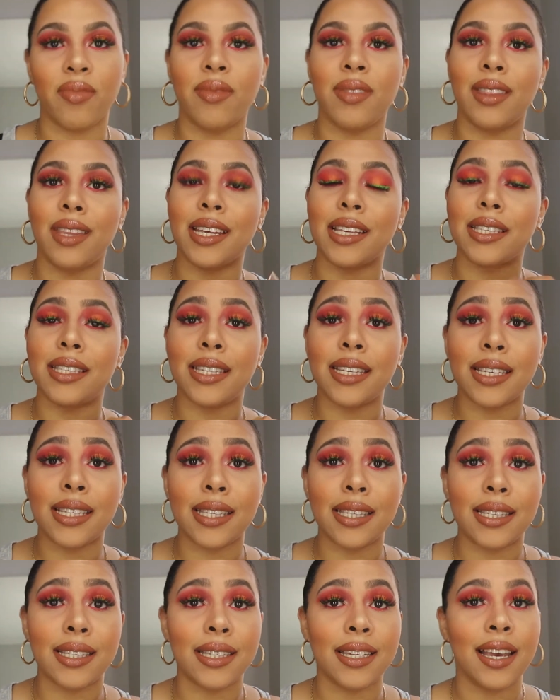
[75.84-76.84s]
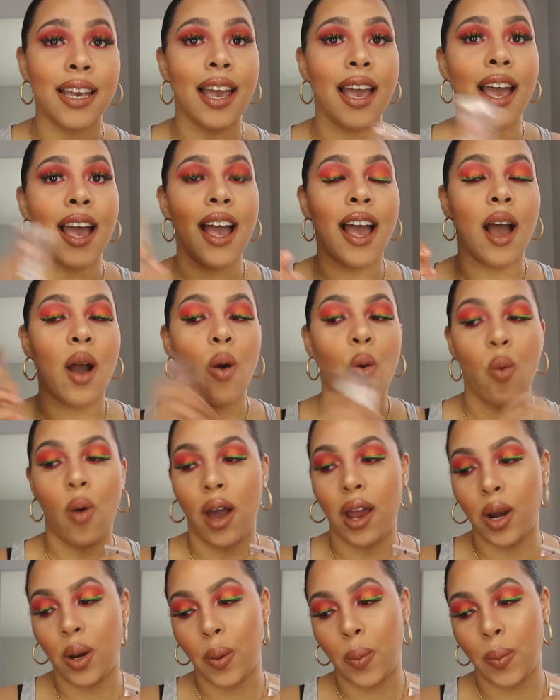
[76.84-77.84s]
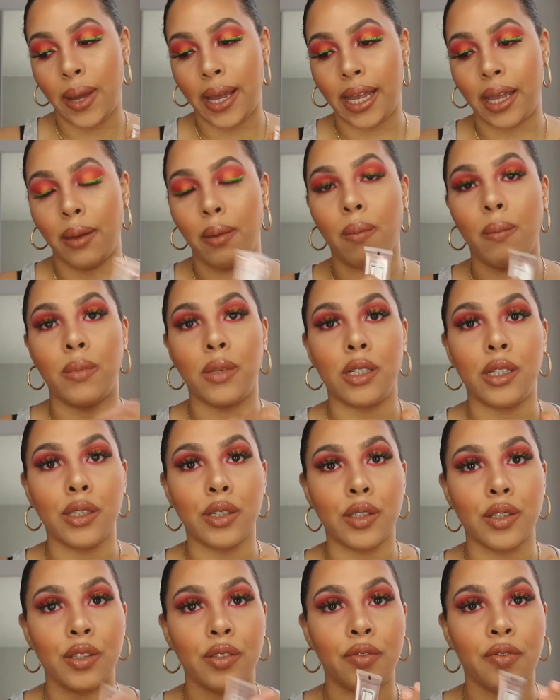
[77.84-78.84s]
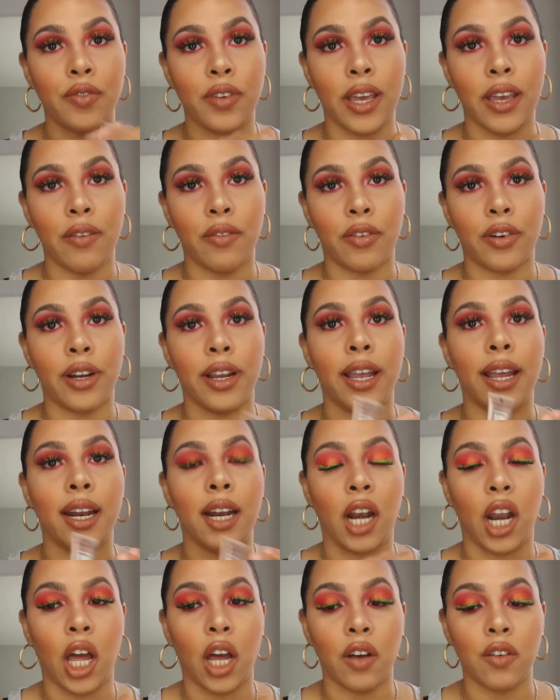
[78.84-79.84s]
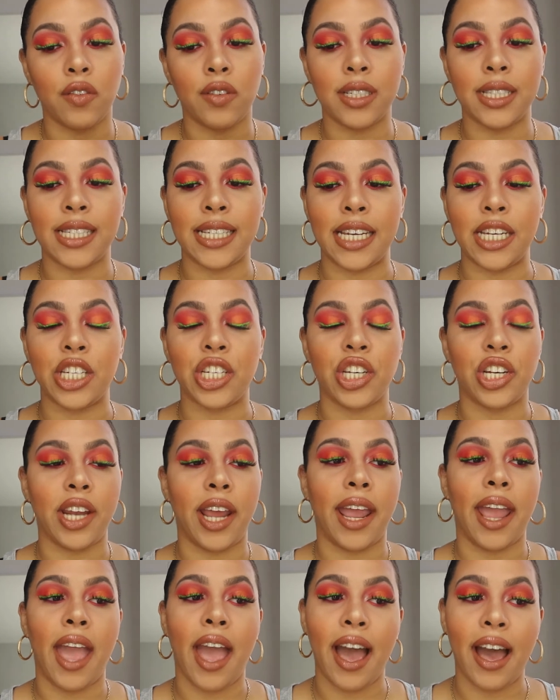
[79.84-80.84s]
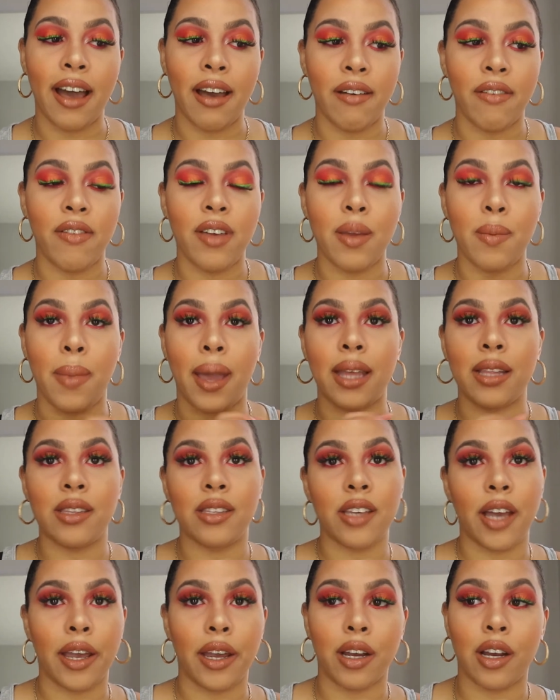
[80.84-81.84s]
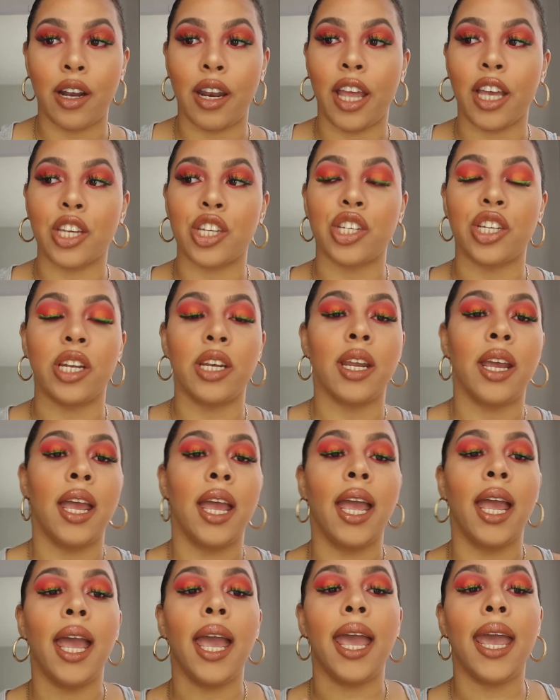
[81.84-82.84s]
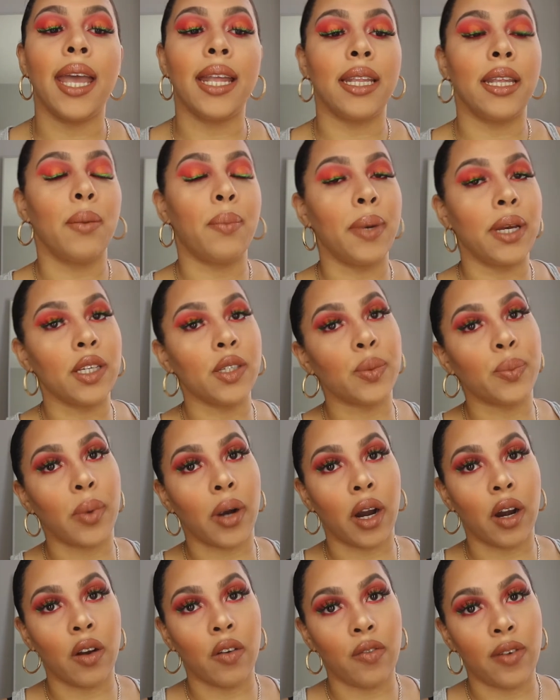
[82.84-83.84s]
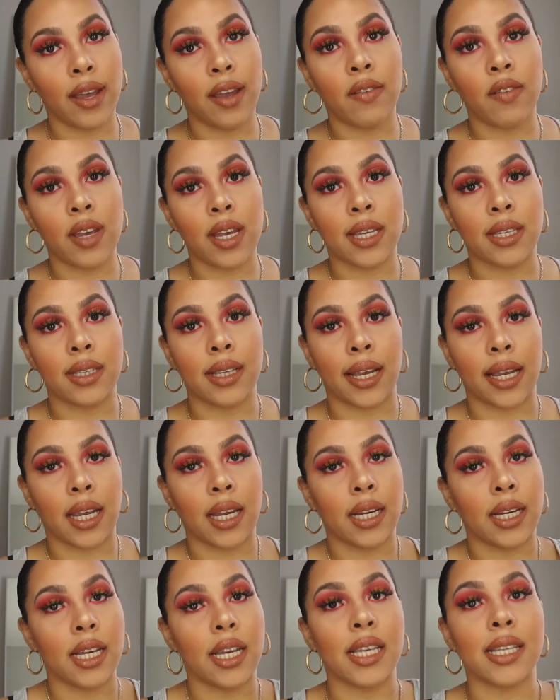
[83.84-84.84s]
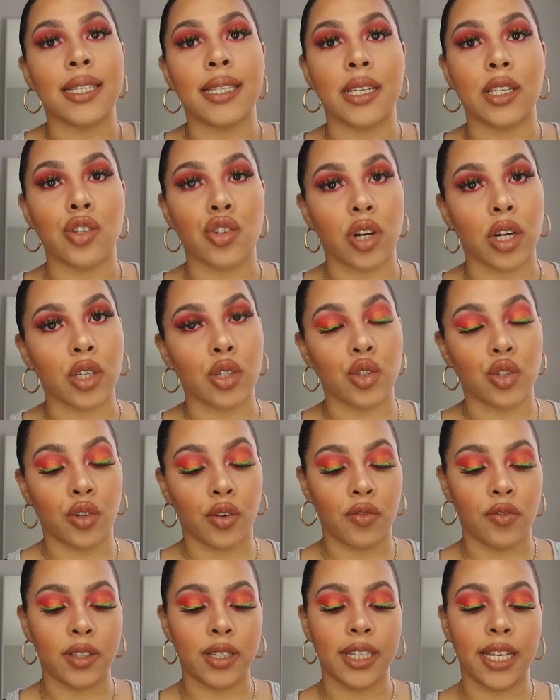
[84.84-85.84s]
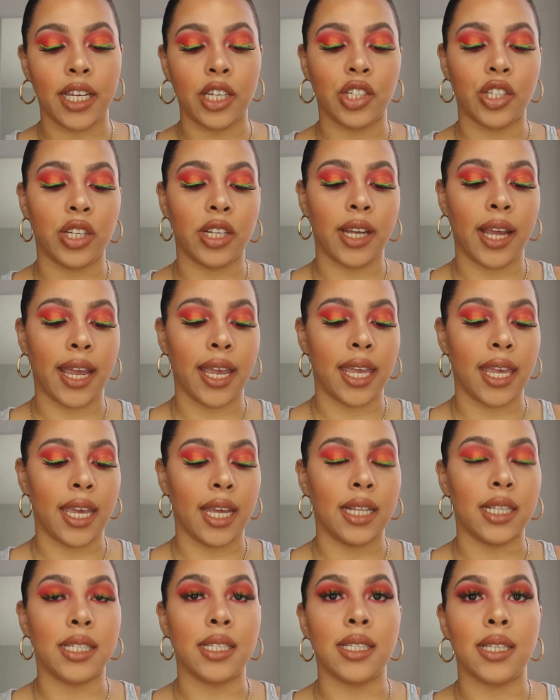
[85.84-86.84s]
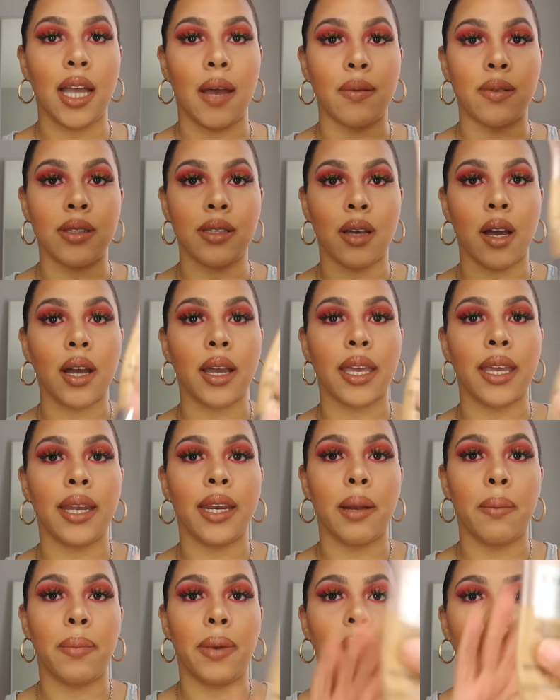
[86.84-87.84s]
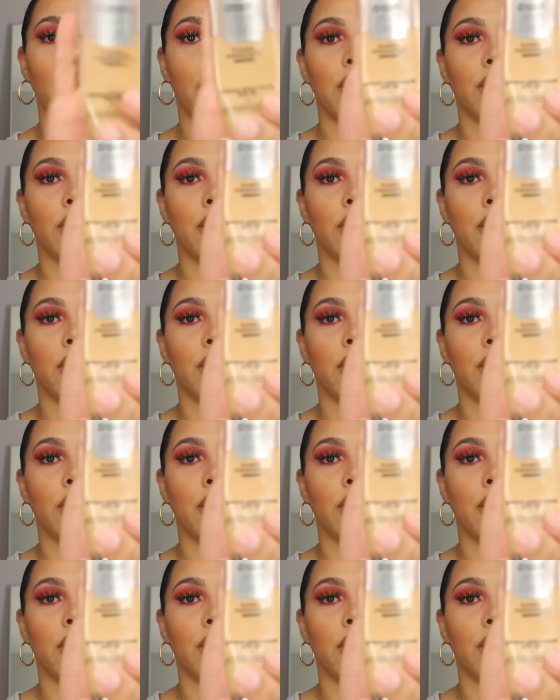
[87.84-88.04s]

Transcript: this is one of my most favorite and loved foundation I have in my entire collection. And the best part of it is, like, it's a drugstore foundation. I can't stop talking about